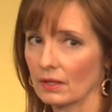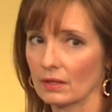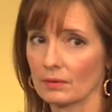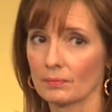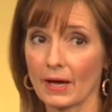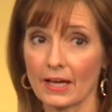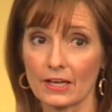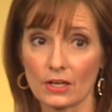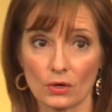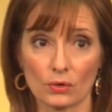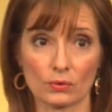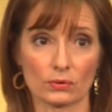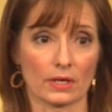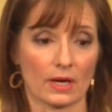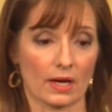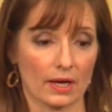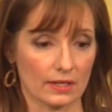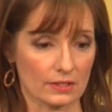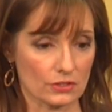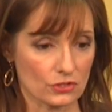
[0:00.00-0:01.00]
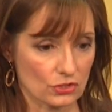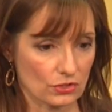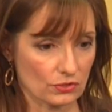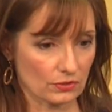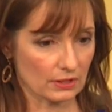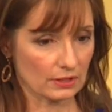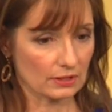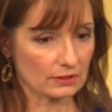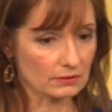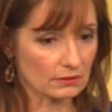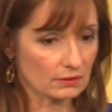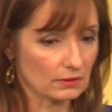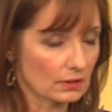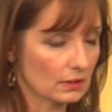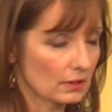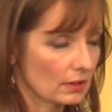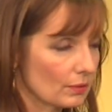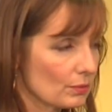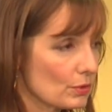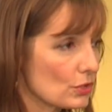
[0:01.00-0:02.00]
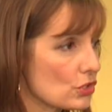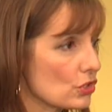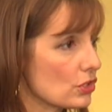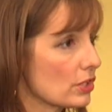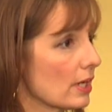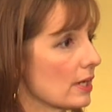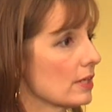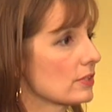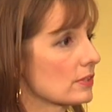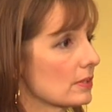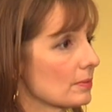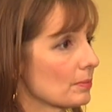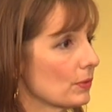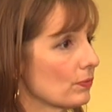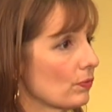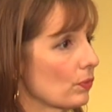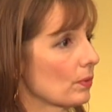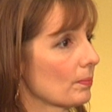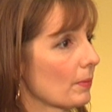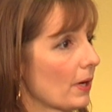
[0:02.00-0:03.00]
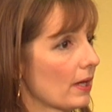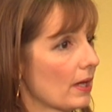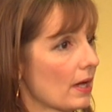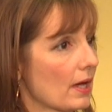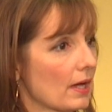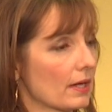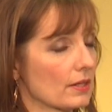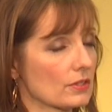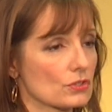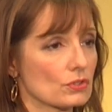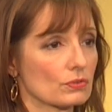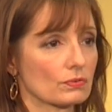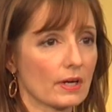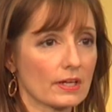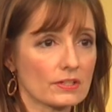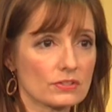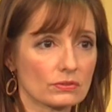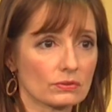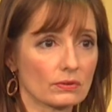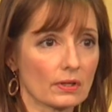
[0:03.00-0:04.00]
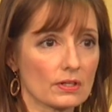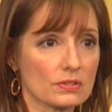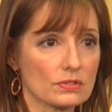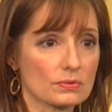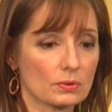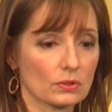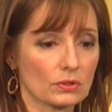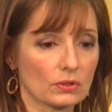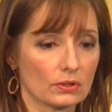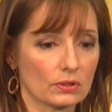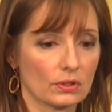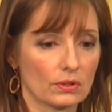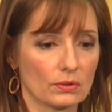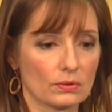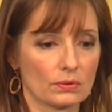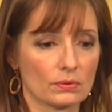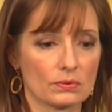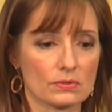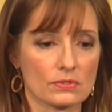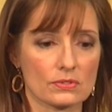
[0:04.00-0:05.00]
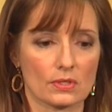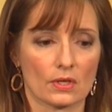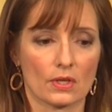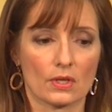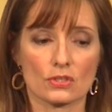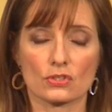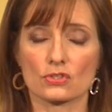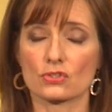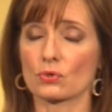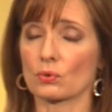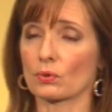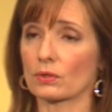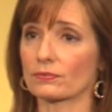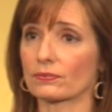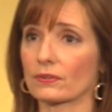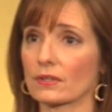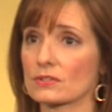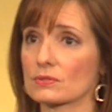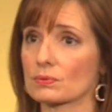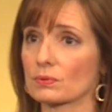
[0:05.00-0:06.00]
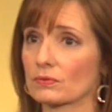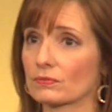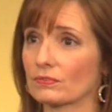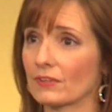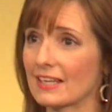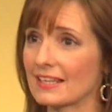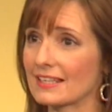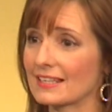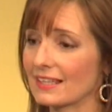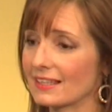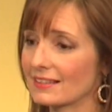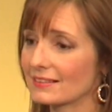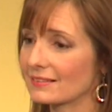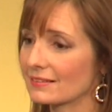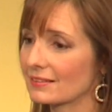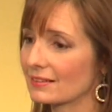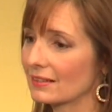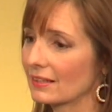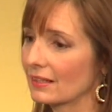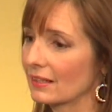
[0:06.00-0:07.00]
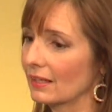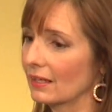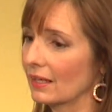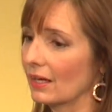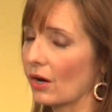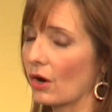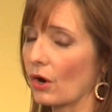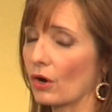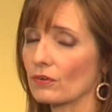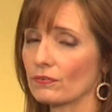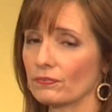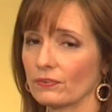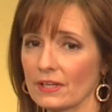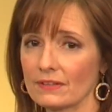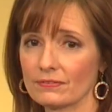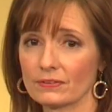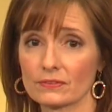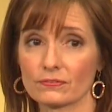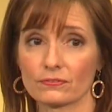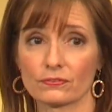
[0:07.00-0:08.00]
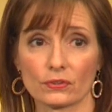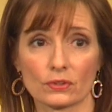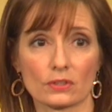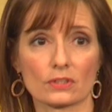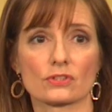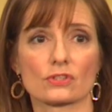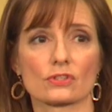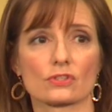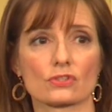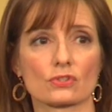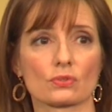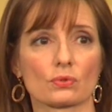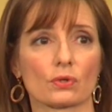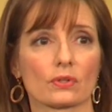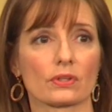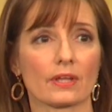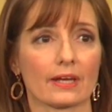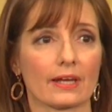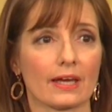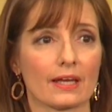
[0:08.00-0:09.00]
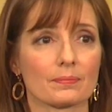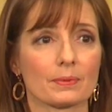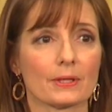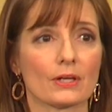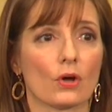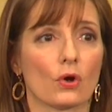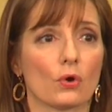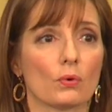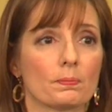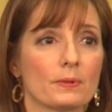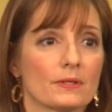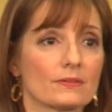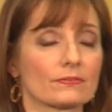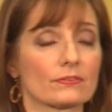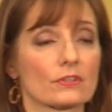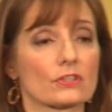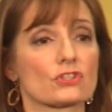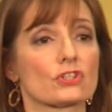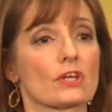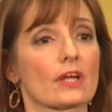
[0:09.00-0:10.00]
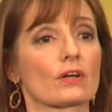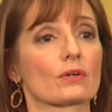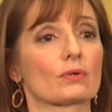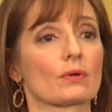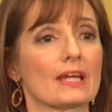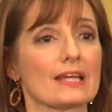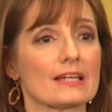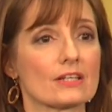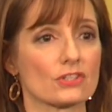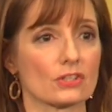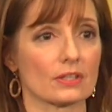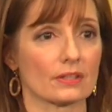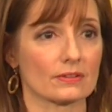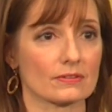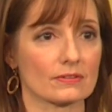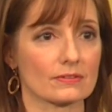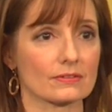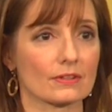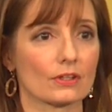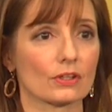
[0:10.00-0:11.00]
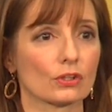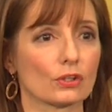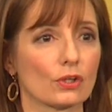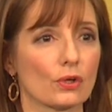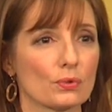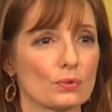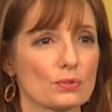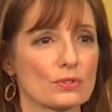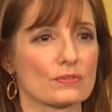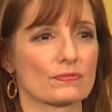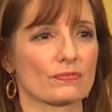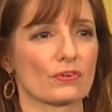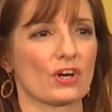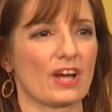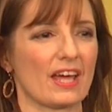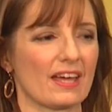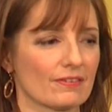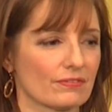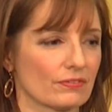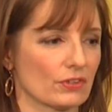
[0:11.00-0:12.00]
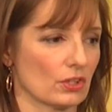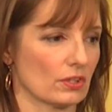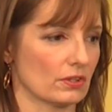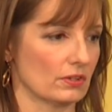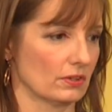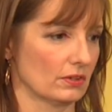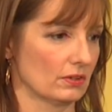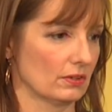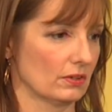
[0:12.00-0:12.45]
My own high street was changing before my eyes. Restaurants were closed, storefronts were vacant. Our favorite furniture store that had been open for generations closed forever.